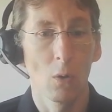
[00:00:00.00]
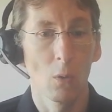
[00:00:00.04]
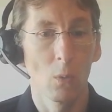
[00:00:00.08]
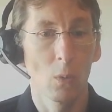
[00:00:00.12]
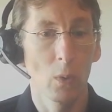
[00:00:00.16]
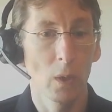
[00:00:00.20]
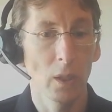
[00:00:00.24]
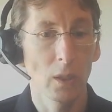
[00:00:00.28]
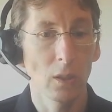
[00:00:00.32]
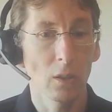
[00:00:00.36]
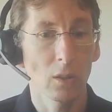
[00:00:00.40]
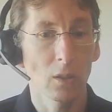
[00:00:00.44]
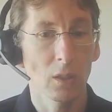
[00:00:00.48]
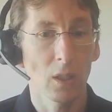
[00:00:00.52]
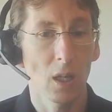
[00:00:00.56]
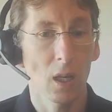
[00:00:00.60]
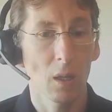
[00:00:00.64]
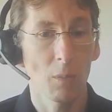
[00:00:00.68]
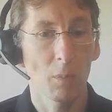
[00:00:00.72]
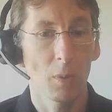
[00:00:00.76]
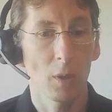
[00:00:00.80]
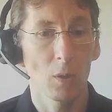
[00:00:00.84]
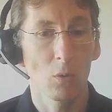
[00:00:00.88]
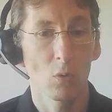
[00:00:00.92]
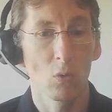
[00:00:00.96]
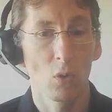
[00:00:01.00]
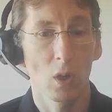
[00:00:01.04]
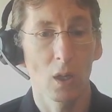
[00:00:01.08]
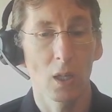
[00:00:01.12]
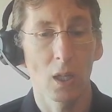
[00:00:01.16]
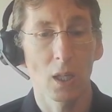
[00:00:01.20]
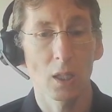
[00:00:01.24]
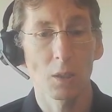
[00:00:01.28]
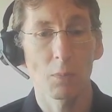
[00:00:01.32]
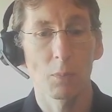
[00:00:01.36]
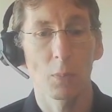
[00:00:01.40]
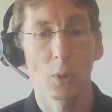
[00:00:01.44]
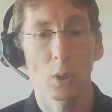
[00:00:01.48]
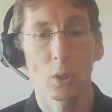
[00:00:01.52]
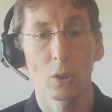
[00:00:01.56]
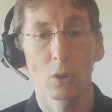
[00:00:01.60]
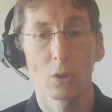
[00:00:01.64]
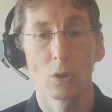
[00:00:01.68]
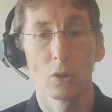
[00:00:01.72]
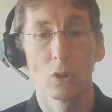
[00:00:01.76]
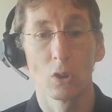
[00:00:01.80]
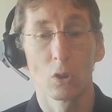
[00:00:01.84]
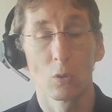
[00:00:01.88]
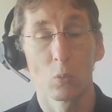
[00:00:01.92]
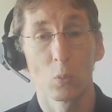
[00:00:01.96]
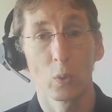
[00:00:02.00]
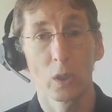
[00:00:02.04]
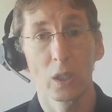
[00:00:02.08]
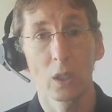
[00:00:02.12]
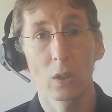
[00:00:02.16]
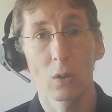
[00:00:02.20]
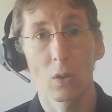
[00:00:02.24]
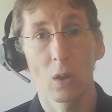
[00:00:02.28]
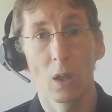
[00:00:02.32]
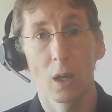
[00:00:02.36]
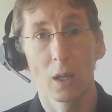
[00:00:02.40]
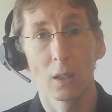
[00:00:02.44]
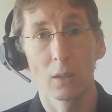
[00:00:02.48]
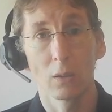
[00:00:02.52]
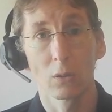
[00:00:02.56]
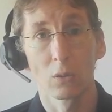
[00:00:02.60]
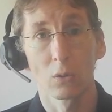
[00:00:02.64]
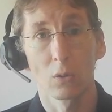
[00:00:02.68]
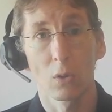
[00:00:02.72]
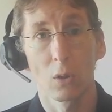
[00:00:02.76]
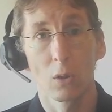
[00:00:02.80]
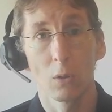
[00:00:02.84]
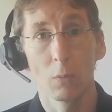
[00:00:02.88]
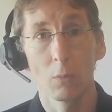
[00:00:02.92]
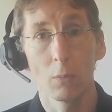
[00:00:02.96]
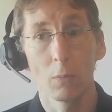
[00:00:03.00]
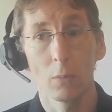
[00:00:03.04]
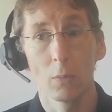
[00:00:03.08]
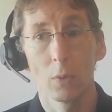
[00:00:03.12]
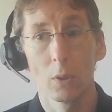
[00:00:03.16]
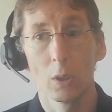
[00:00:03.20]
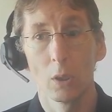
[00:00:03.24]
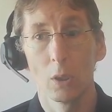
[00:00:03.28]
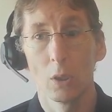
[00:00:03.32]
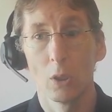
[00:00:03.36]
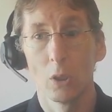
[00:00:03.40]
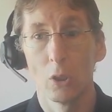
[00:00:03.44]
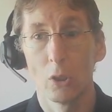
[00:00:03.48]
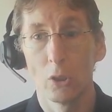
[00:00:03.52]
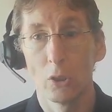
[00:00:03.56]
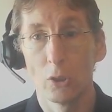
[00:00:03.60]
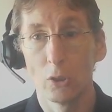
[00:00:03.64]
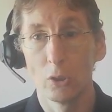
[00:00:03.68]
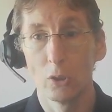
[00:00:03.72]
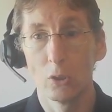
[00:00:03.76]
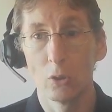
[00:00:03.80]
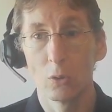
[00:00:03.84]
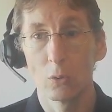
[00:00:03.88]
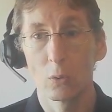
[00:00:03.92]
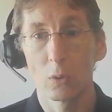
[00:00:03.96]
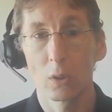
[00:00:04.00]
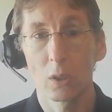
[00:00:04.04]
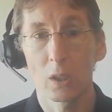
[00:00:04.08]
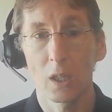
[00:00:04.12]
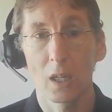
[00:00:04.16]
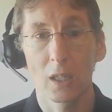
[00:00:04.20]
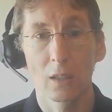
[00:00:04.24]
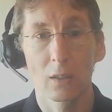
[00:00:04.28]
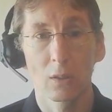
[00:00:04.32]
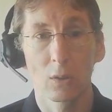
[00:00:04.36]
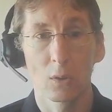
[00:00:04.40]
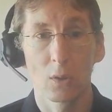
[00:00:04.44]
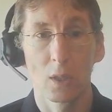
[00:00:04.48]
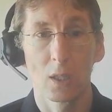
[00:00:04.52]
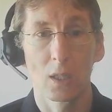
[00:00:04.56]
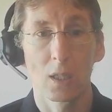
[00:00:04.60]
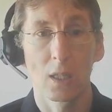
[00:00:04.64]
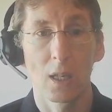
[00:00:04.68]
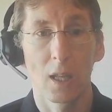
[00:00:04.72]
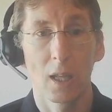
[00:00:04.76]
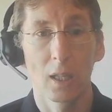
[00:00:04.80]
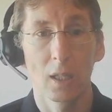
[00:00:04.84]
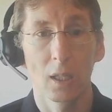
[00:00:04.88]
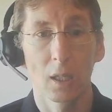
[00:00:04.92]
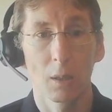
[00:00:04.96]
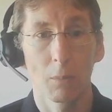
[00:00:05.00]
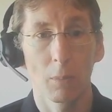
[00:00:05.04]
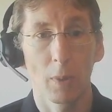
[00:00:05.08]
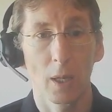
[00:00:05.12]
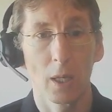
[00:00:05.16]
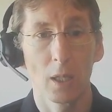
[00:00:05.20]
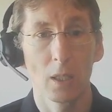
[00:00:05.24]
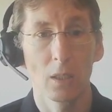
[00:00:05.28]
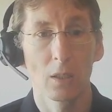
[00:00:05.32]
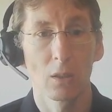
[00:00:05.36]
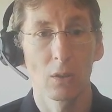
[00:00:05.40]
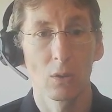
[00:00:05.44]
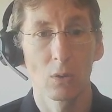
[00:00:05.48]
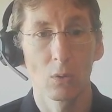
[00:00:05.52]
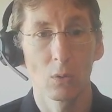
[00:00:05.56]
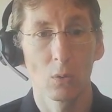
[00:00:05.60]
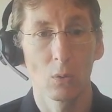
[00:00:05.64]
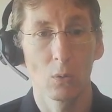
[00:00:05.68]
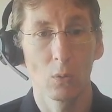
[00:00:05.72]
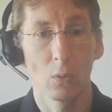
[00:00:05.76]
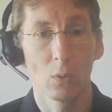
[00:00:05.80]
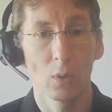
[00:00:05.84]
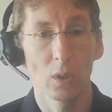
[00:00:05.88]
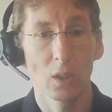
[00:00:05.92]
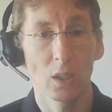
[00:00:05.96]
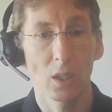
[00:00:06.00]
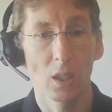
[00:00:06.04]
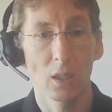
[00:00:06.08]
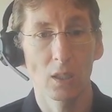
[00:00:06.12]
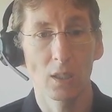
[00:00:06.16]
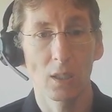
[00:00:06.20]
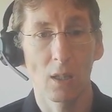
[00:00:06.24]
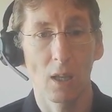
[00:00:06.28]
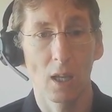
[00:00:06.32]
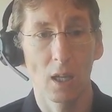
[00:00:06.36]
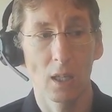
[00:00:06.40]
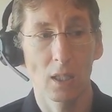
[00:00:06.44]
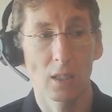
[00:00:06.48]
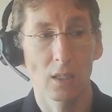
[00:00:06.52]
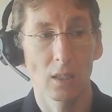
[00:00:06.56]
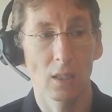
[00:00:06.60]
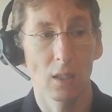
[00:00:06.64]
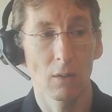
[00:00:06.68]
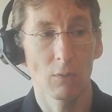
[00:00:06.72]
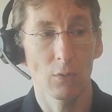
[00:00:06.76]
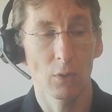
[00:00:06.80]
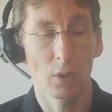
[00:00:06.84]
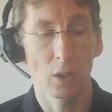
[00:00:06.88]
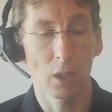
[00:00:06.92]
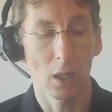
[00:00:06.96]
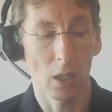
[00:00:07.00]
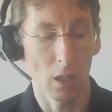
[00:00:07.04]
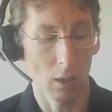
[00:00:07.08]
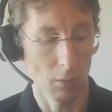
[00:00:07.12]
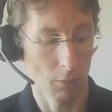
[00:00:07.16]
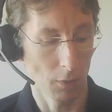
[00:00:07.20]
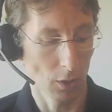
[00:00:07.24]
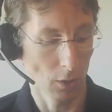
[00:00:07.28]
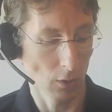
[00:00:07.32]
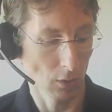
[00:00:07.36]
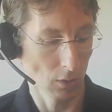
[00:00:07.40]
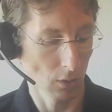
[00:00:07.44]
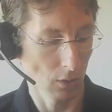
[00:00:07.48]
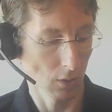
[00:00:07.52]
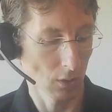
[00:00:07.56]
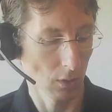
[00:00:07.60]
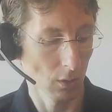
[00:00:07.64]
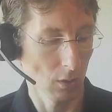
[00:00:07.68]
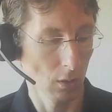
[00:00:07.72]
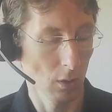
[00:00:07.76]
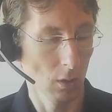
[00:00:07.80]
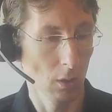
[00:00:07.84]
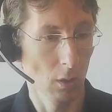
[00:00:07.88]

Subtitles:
When you type in redexpert.weonline.com, you will get to this landing page, which has different elements.